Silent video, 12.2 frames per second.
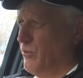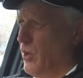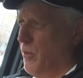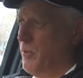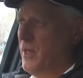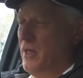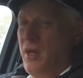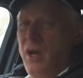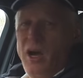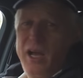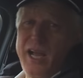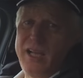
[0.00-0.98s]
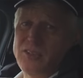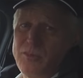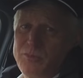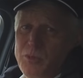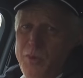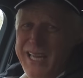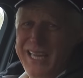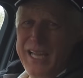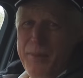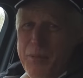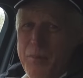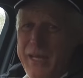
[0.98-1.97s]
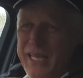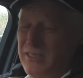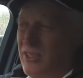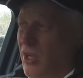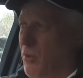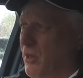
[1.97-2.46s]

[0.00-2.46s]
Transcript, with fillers: from I asked them to wait a couple of minutes and I